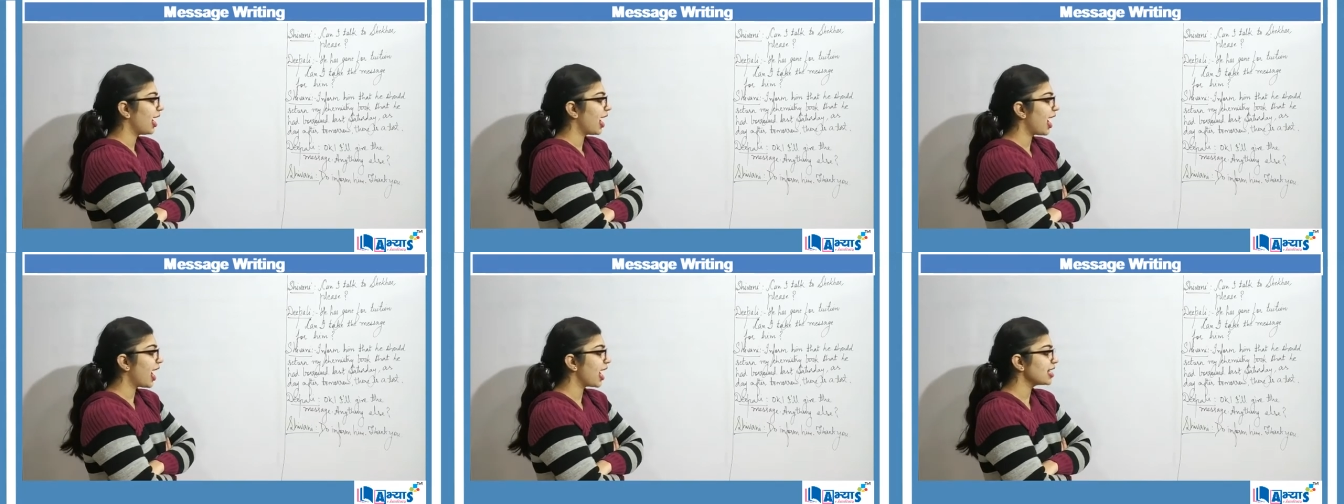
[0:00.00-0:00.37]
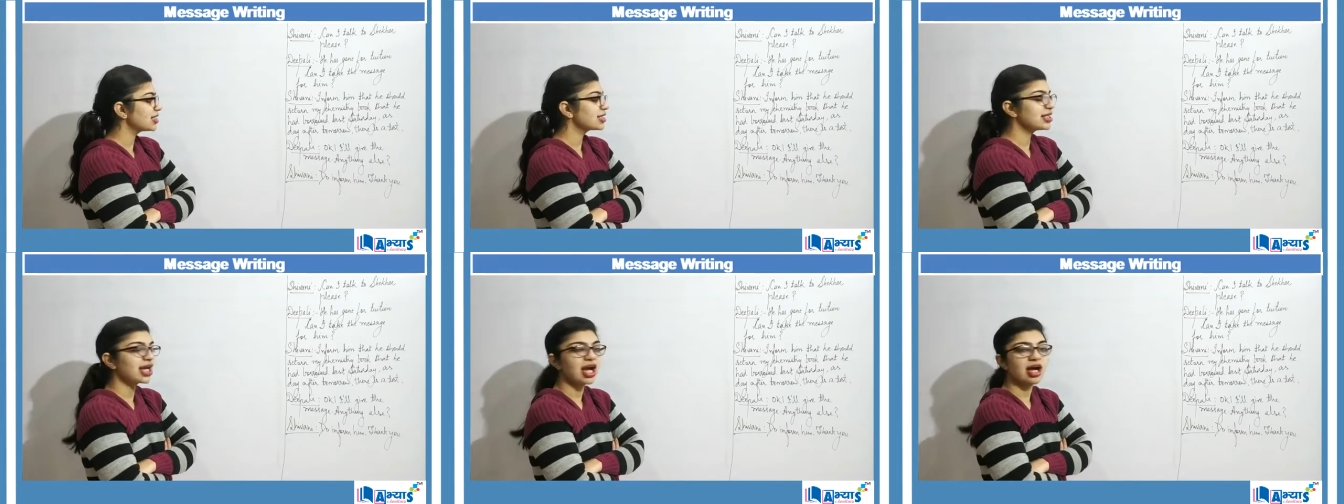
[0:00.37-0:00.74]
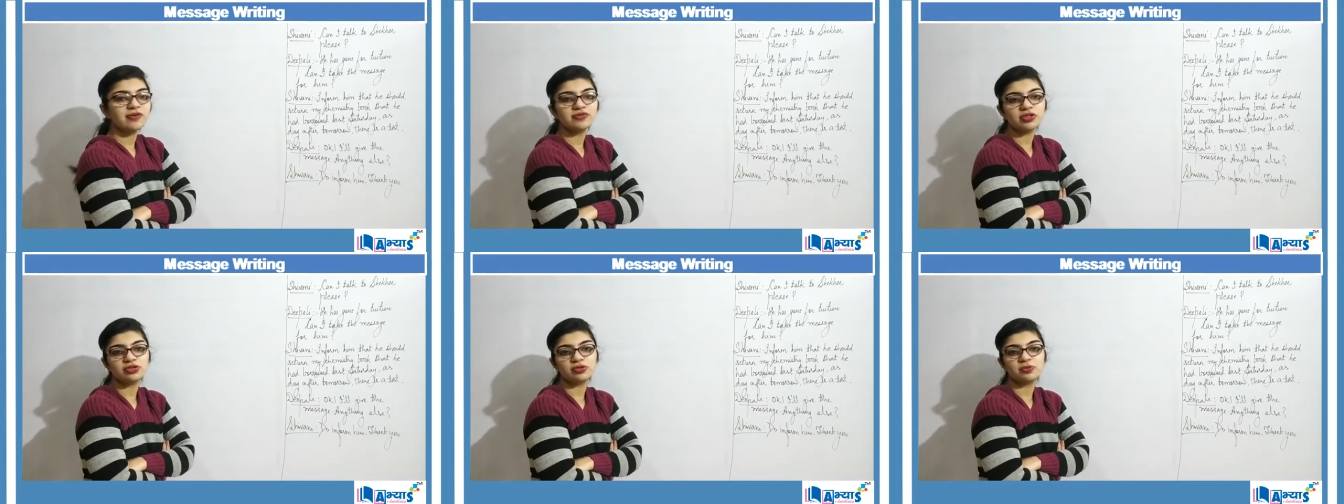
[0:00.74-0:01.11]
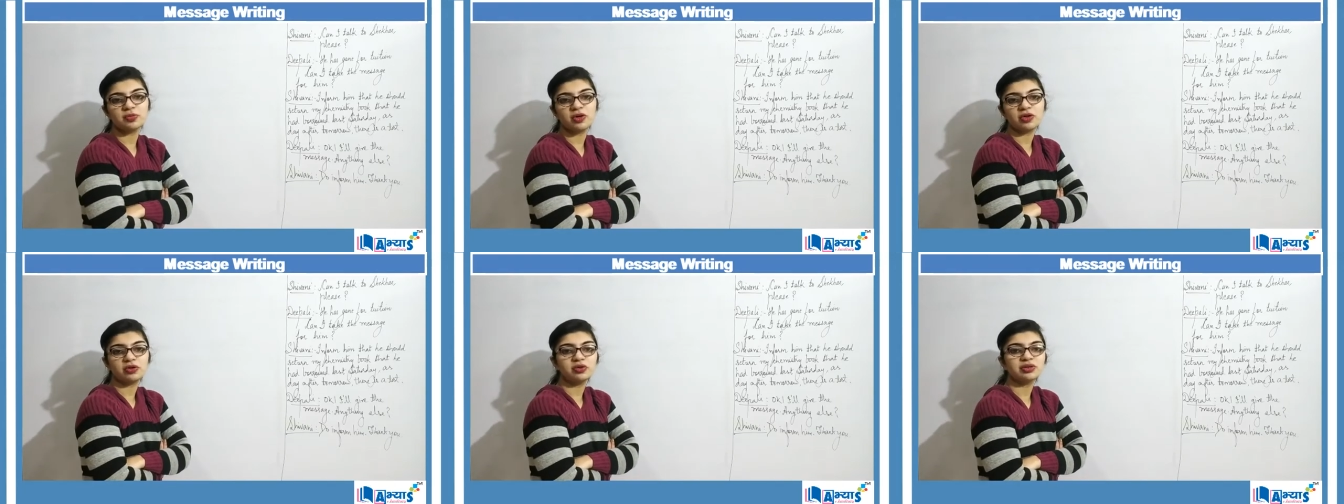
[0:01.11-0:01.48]
as day after
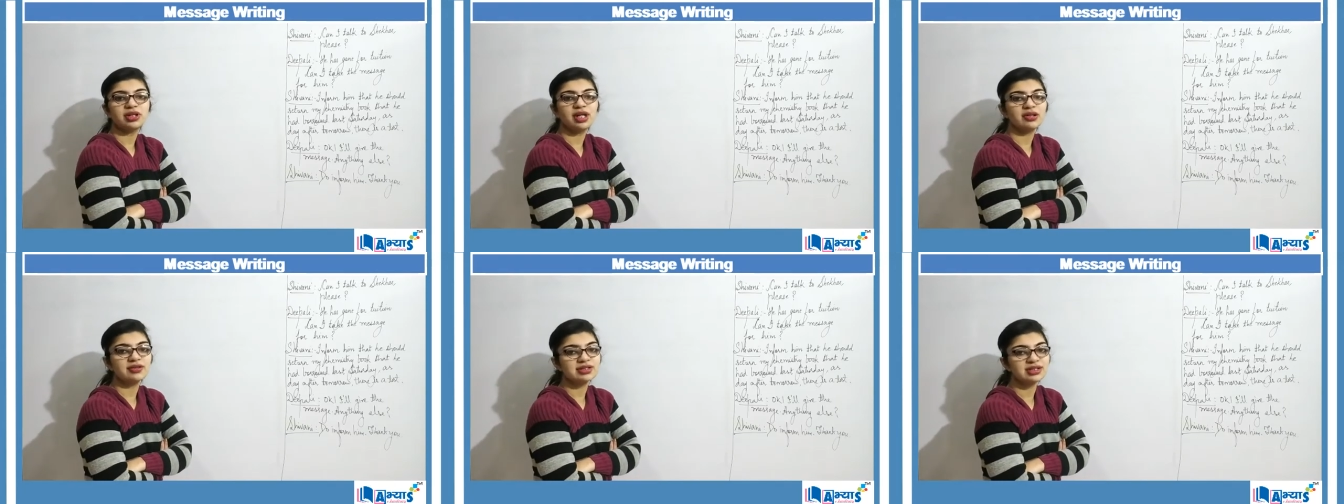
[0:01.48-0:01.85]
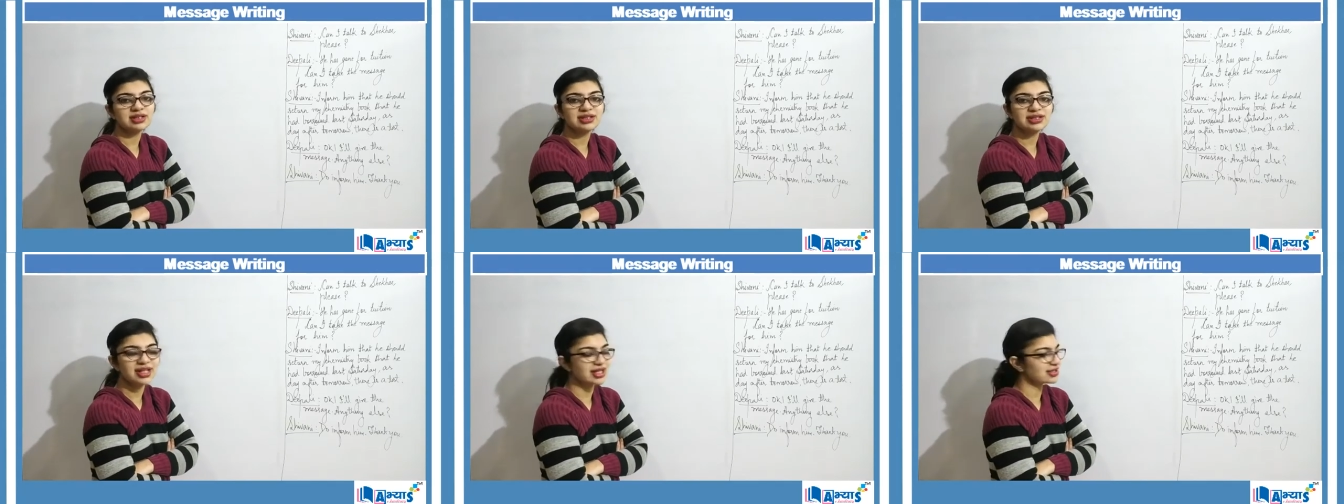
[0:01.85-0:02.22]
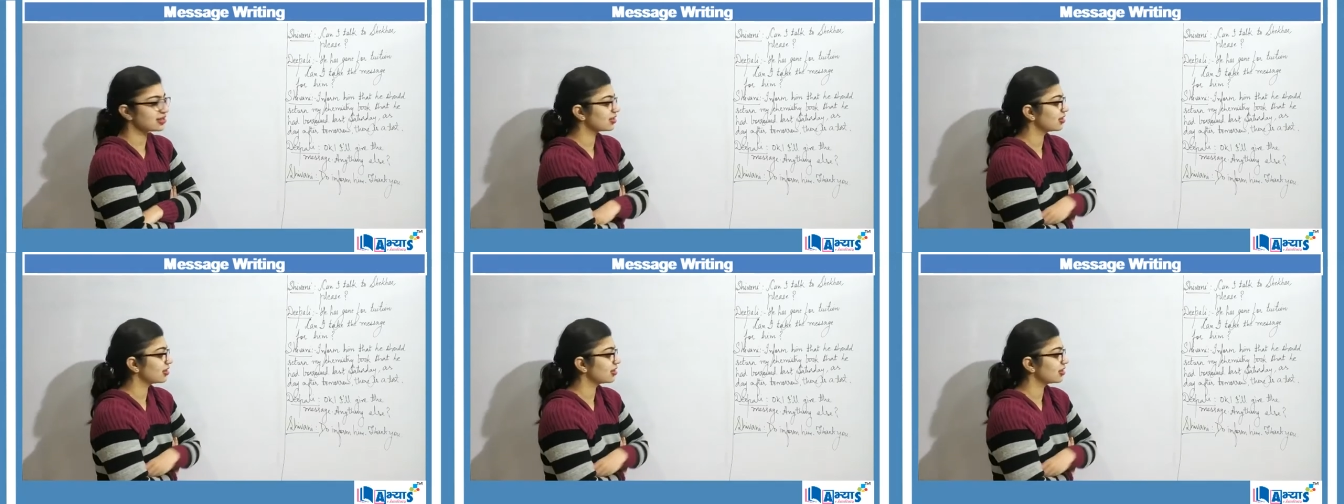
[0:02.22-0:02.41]
tomorrow there is a test."